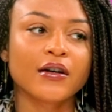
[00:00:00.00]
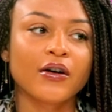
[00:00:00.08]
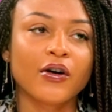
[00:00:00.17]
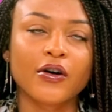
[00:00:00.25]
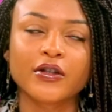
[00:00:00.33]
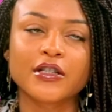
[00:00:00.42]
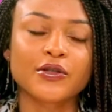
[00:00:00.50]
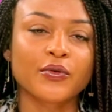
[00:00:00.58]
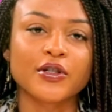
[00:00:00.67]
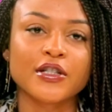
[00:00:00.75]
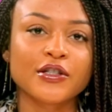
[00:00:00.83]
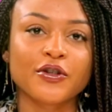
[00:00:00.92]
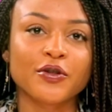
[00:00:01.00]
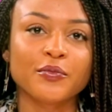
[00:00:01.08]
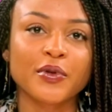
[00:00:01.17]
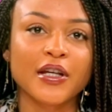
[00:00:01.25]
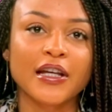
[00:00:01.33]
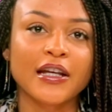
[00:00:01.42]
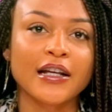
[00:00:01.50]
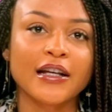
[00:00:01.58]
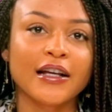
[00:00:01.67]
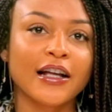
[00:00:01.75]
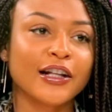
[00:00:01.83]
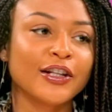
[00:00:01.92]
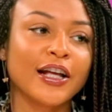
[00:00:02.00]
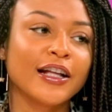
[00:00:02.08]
oh, this one is going to be